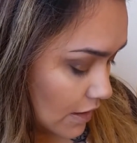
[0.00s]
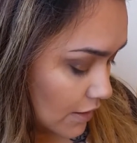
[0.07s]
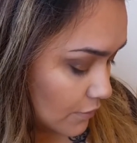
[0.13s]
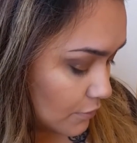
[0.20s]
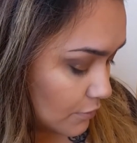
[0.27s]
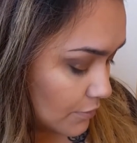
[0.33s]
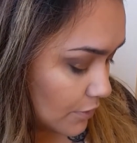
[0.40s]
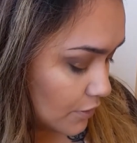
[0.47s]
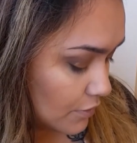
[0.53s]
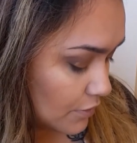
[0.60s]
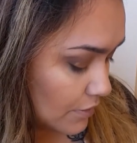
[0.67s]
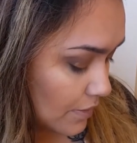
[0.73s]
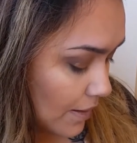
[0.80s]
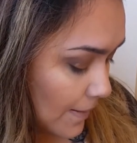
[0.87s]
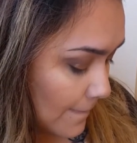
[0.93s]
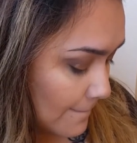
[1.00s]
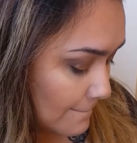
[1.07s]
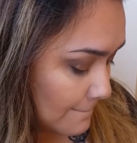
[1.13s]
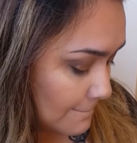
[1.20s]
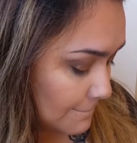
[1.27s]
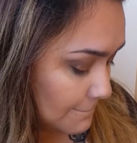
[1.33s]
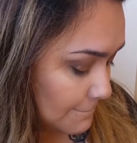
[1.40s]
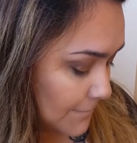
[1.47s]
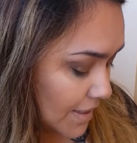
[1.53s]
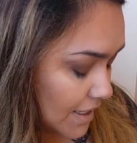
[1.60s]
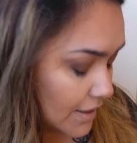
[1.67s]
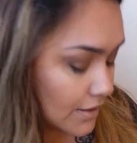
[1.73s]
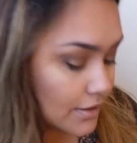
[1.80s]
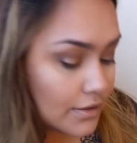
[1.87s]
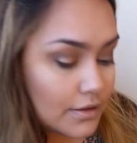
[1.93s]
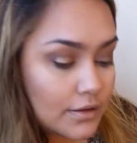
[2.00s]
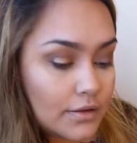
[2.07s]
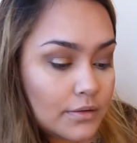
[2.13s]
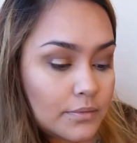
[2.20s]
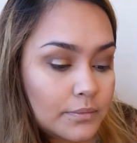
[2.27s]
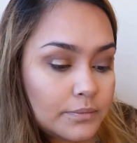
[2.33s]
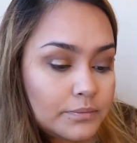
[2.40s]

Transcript: I will be going back in